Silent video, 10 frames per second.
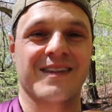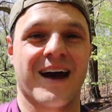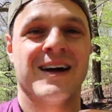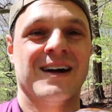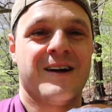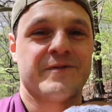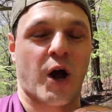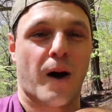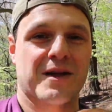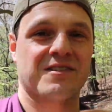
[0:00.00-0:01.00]
in the
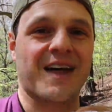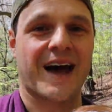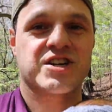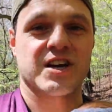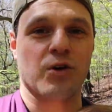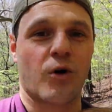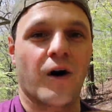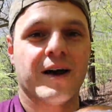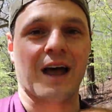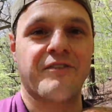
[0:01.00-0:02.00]
comment section,
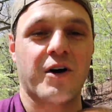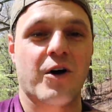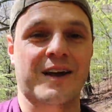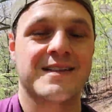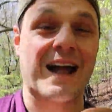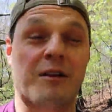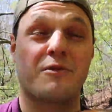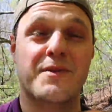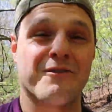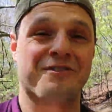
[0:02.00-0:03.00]
or if you're connected
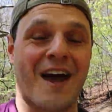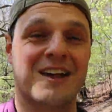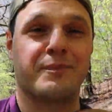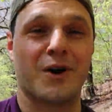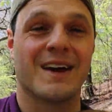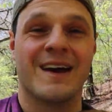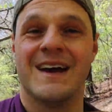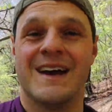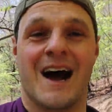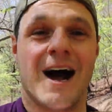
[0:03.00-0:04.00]
with me on Facebook,
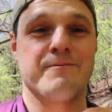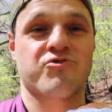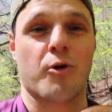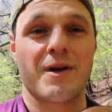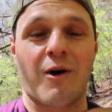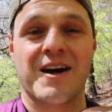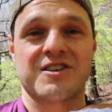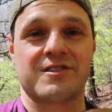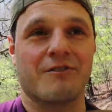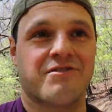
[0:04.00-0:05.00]
drop me
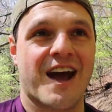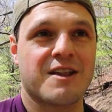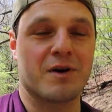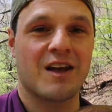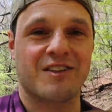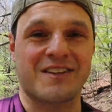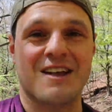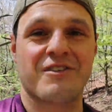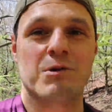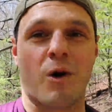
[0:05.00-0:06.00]
questions on Facebook if there's
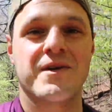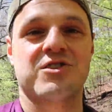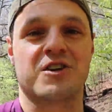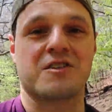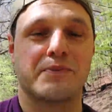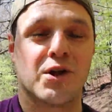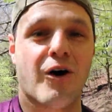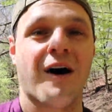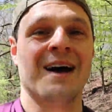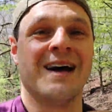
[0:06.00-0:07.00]
anything you want me to
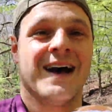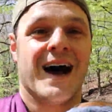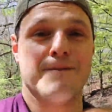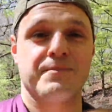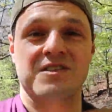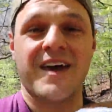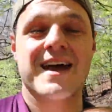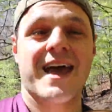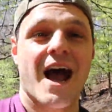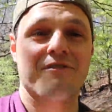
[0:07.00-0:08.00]
explore. And
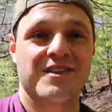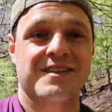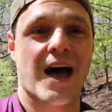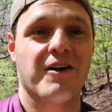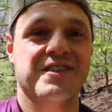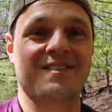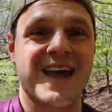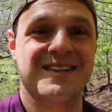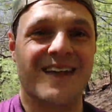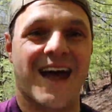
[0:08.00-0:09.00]
take care of yourselves,
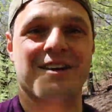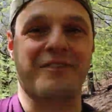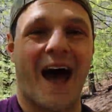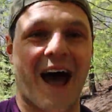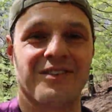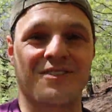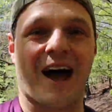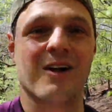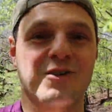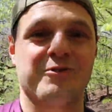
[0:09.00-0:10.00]
stay safe, and
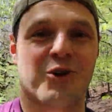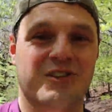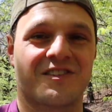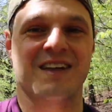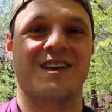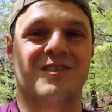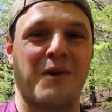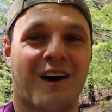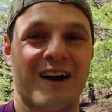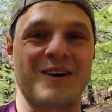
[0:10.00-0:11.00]
I'll look forward to seeing you
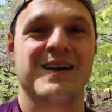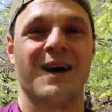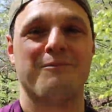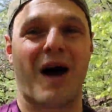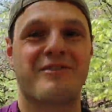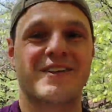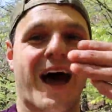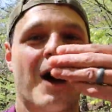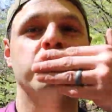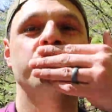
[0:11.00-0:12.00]
tomorrow. Bye for
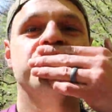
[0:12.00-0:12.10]
now.